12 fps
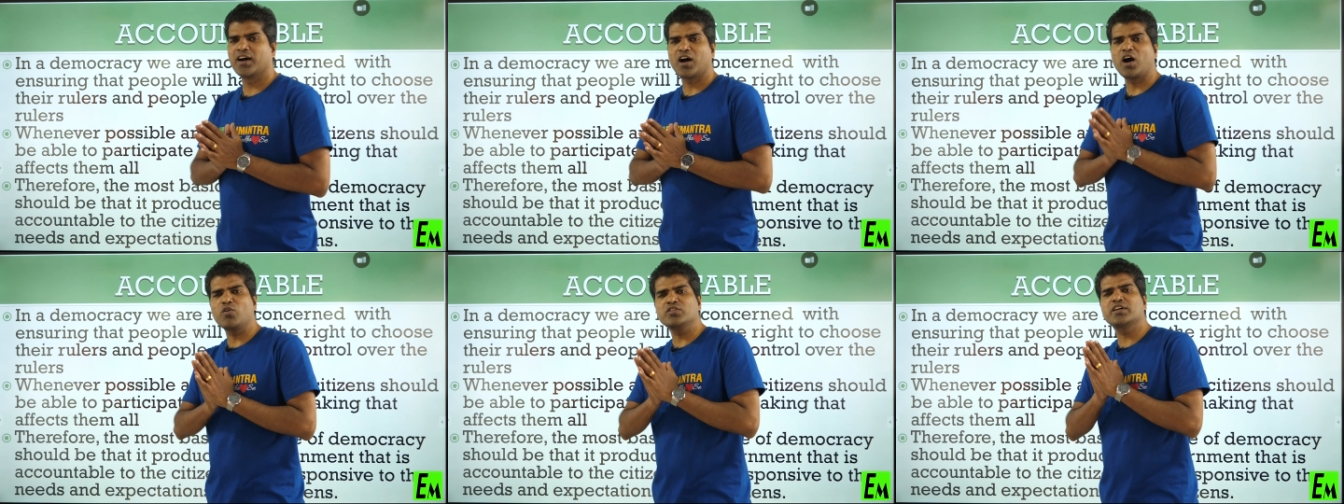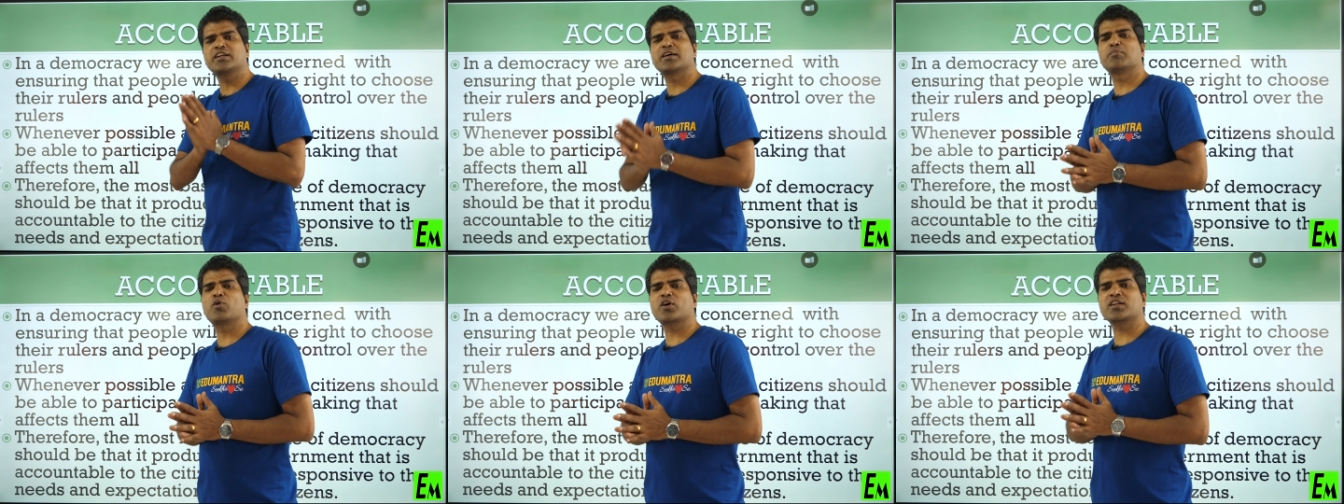how the
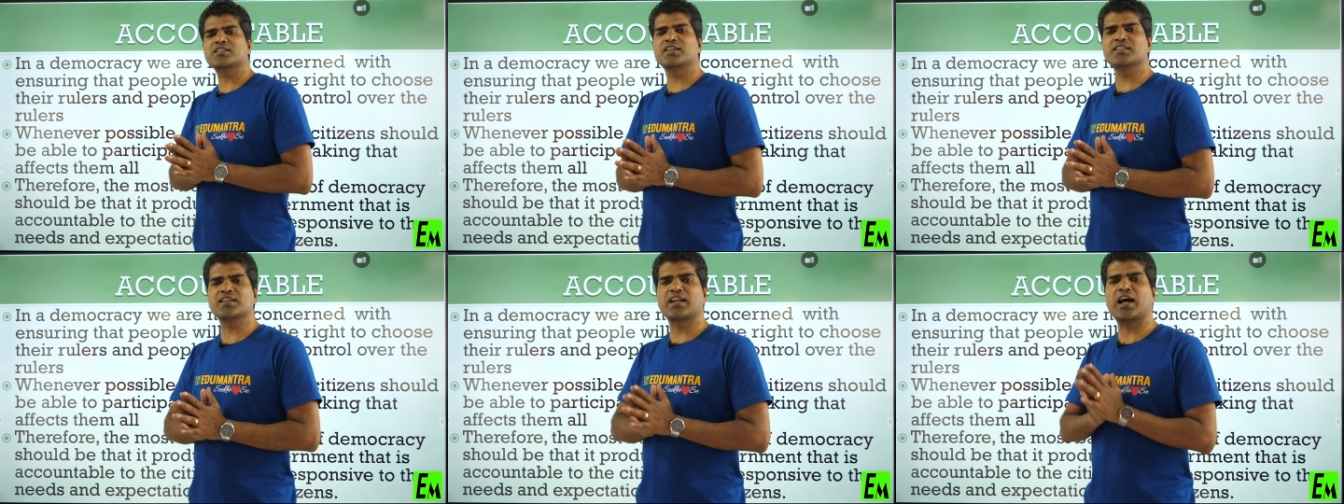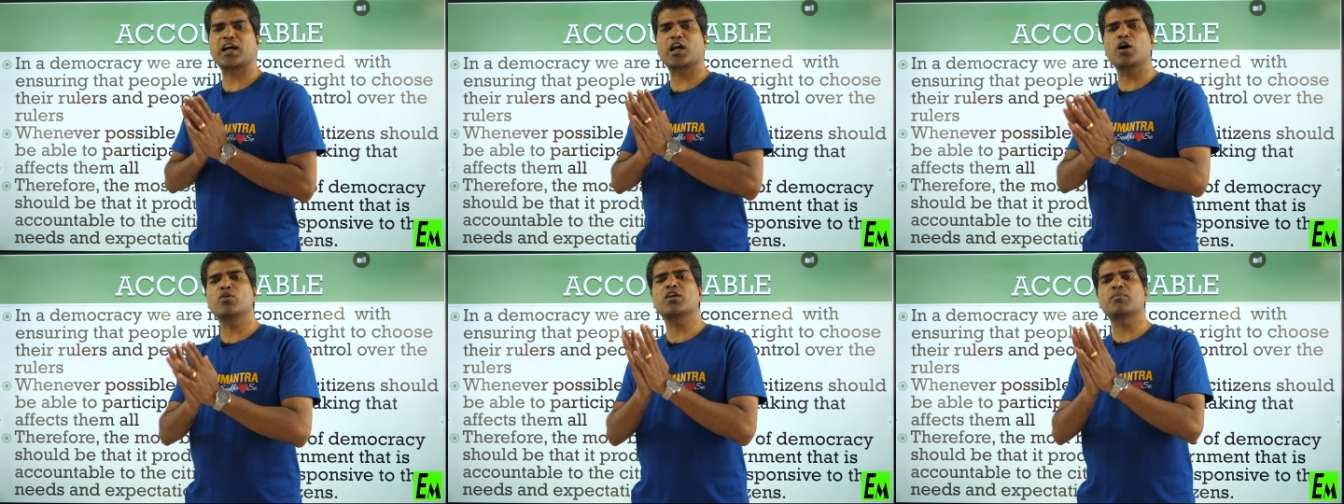democracy is an
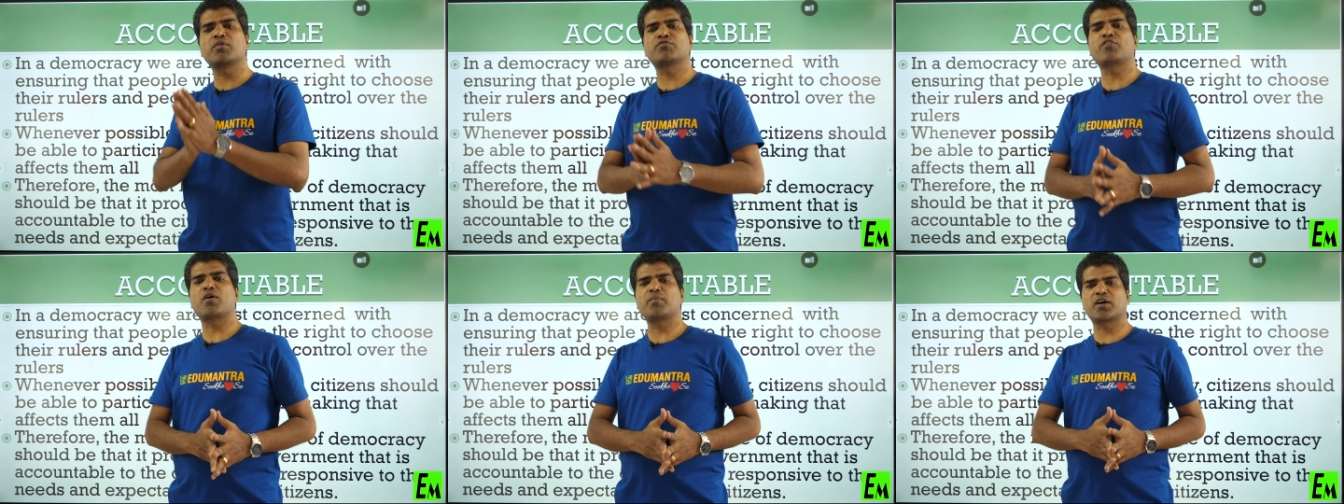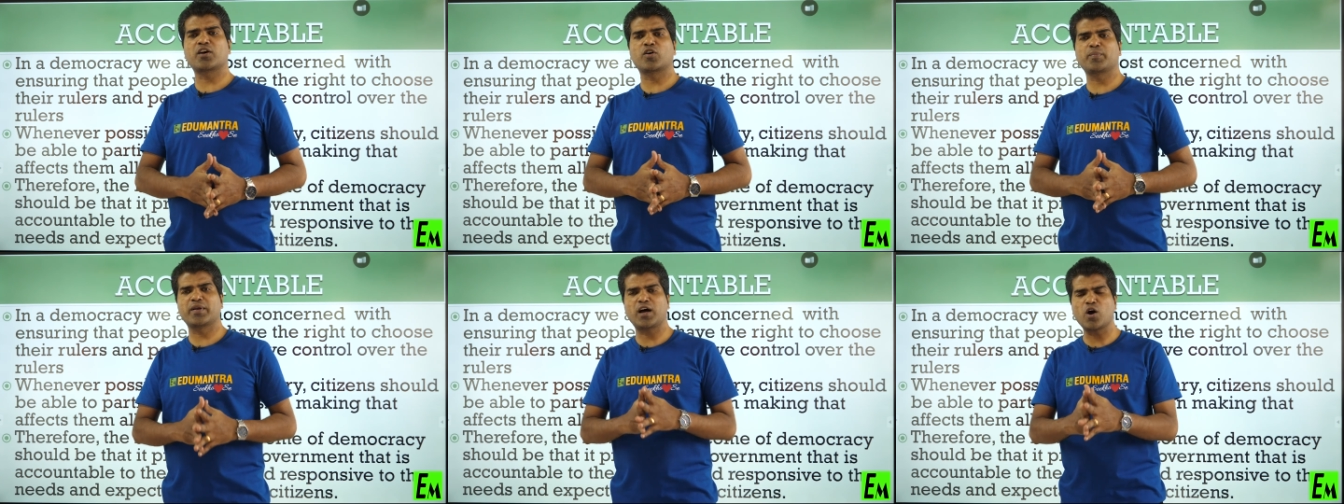accountable form of government.